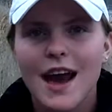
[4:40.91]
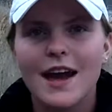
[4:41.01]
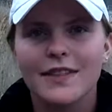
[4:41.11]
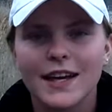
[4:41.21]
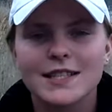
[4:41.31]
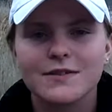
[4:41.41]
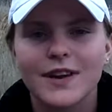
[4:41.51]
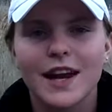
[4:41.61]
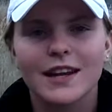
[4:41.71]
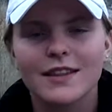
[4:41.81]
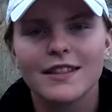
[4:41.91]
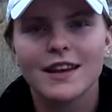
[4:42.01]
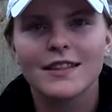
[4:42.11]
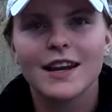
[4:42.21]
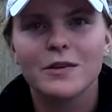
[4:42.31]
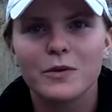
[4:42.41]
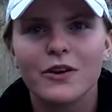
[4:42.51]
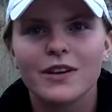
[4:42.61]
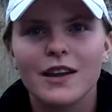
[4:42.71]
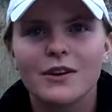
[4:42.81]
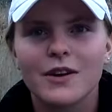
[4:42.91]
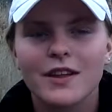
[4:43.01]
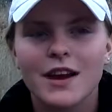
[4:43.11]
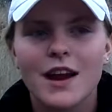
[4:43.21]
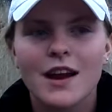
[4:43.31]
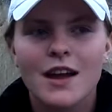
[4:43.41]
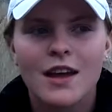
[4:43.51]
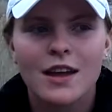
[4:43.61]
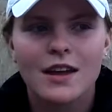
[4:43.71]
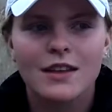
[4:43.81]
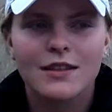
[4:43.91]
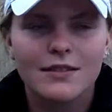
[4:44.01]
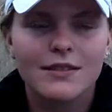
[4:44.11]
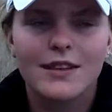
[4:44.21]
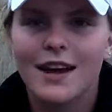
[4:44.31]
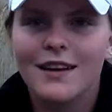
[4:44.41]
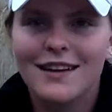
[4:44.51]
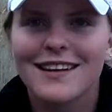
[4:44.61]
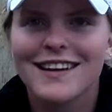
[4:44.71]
I think it's a very good thing that I'm going there with her. Yeah.